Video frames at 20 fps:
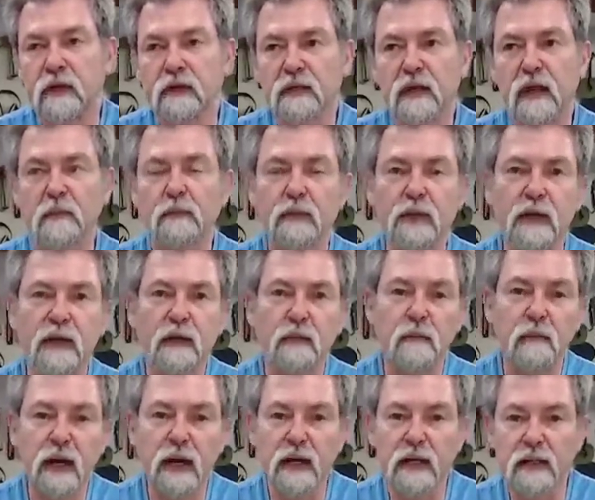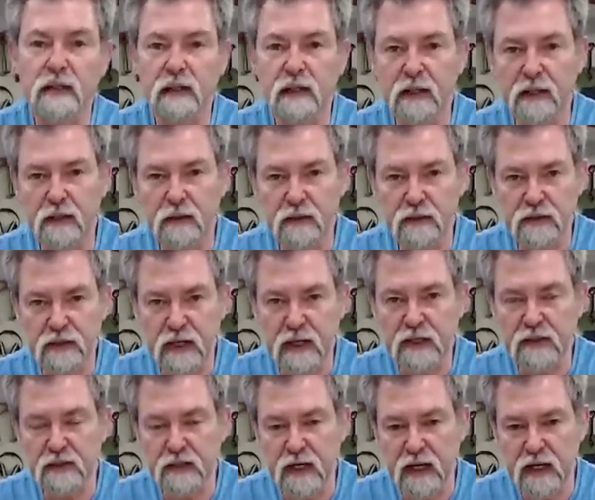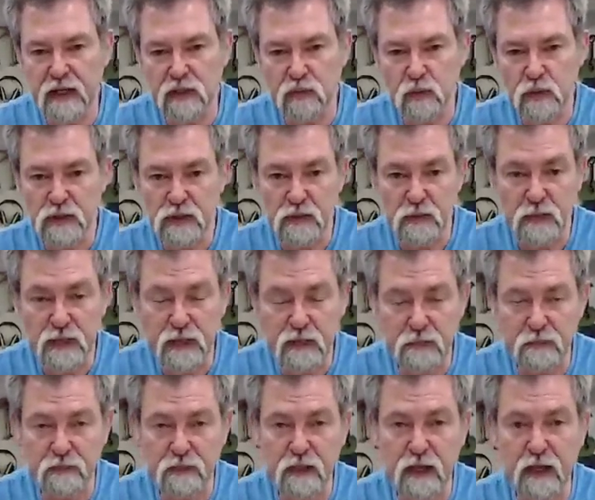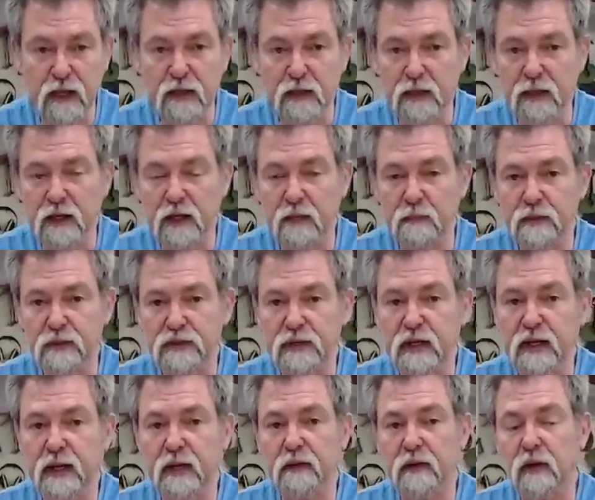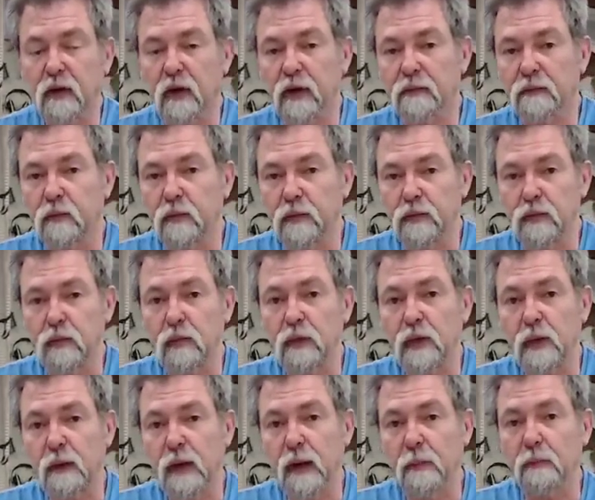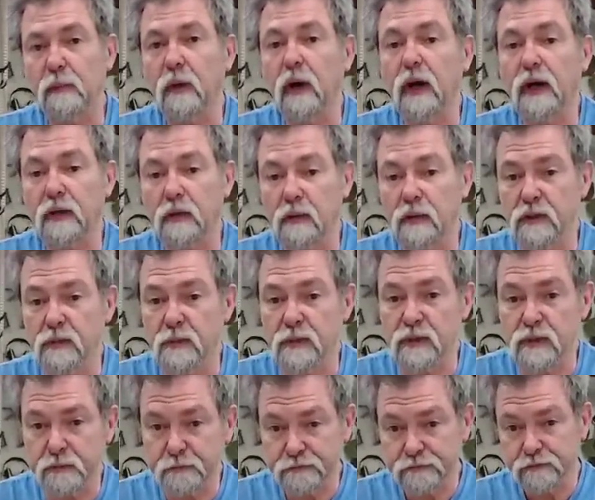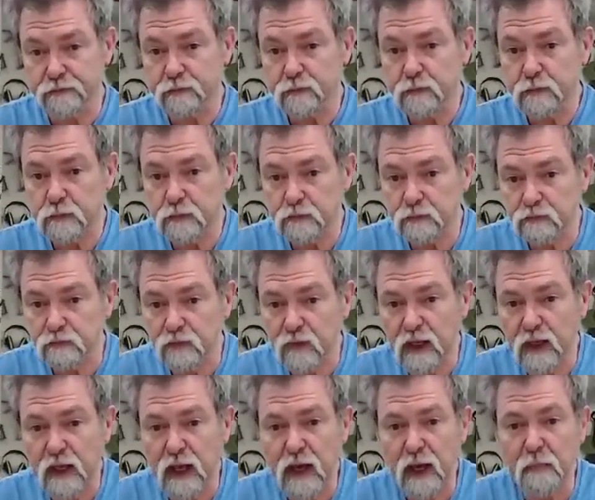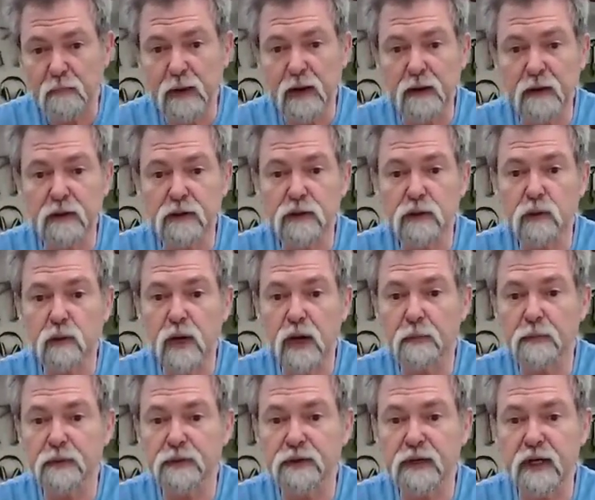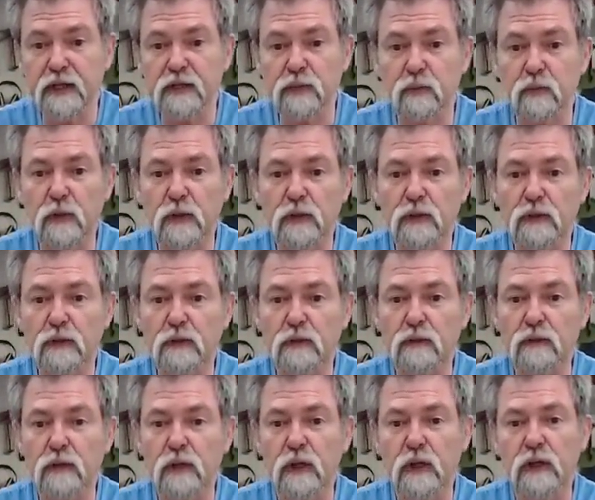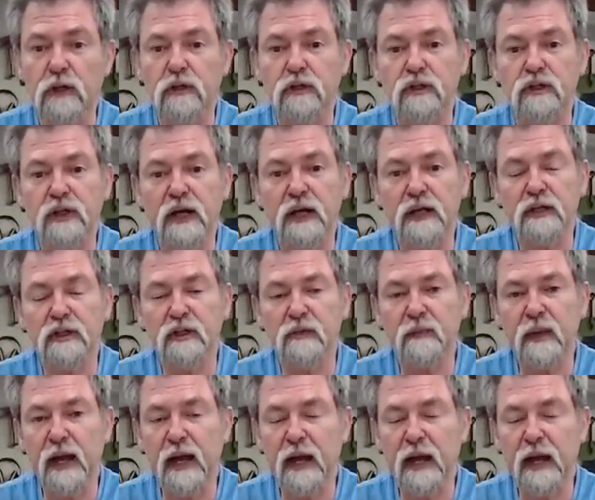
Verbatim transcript: They're being made in the States as we speak, and they're going to be sent out. A lot of orders will go out prior to Christmas. Barry, do you wear protection when you change the